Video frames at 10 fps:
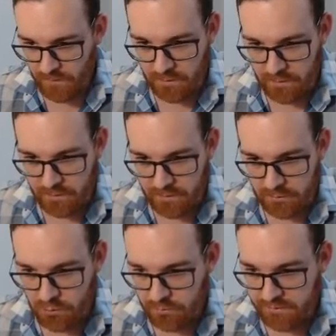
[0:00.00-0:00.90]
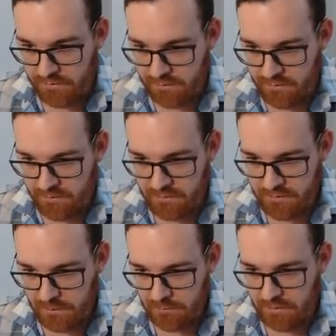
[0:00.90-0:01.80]
uh, you go here,
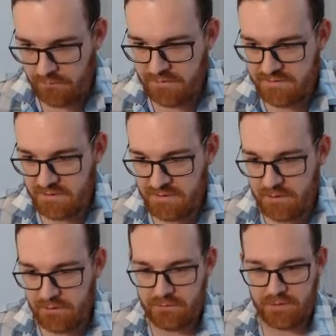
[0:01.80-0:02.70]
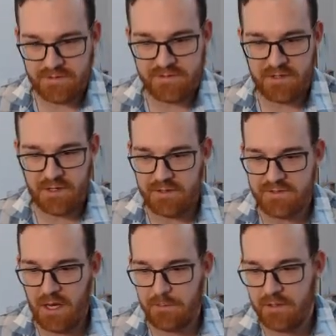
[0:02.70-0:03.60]
and I believe it's in the, into this uh, this
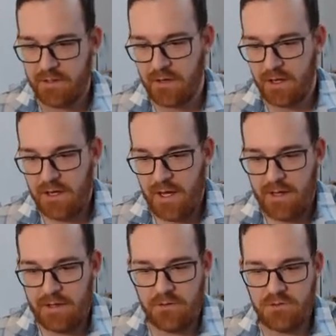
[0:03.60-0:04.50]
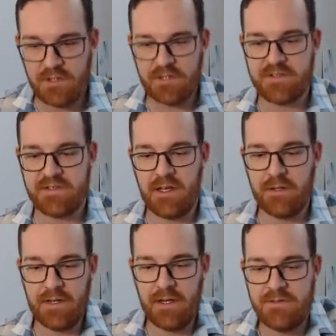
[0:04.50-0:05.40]
tab here, and then usually it's
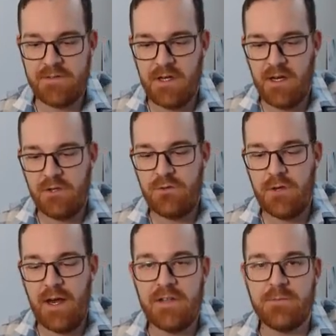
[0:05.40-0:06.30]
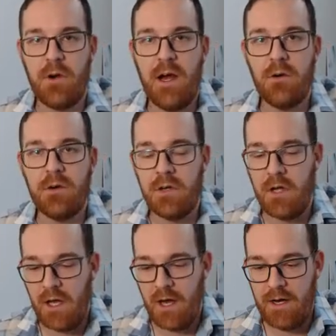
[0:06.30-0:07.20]
set as uh, two ads per hour,
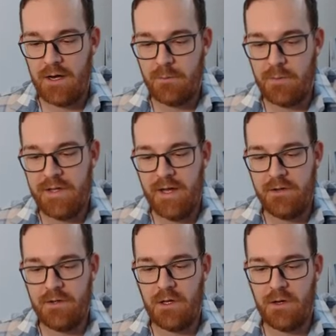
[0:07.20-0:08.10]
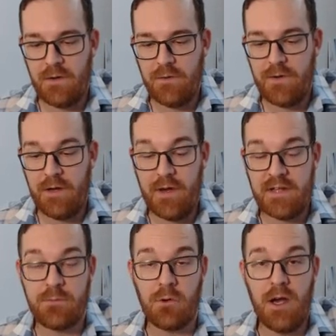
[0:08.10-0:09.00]
uh, but then five
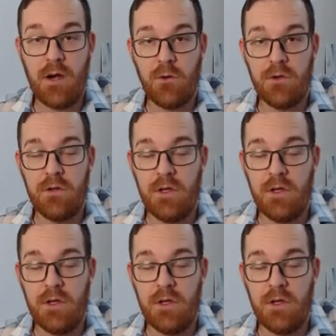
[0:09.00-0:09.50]
ads per hour.